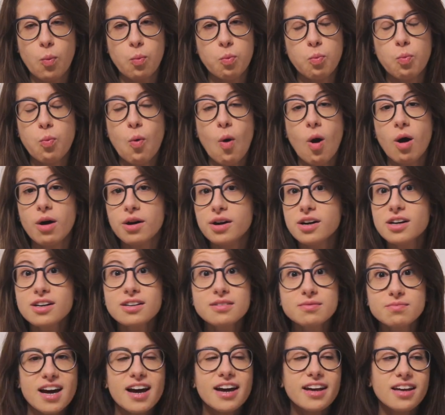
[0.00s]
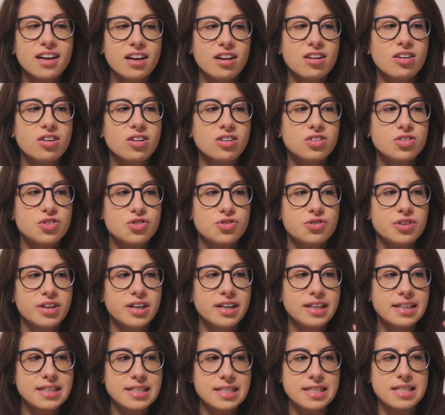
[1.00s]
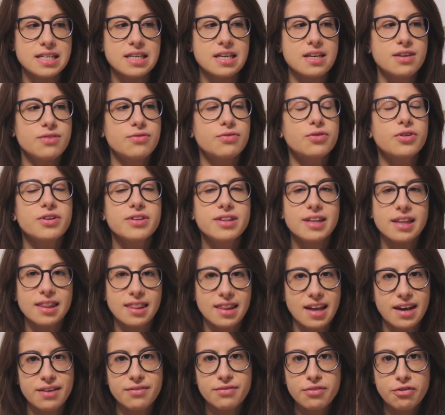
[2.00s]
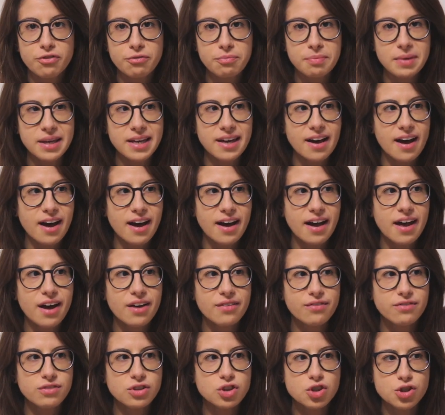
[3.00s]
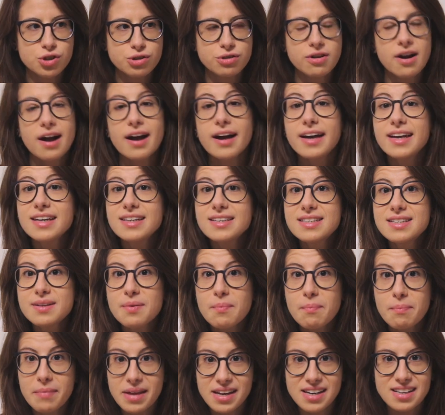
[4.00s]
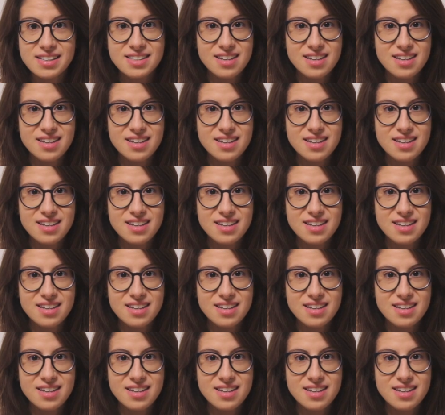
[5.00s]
water. I cannot drink tea for the life of me. I have tried many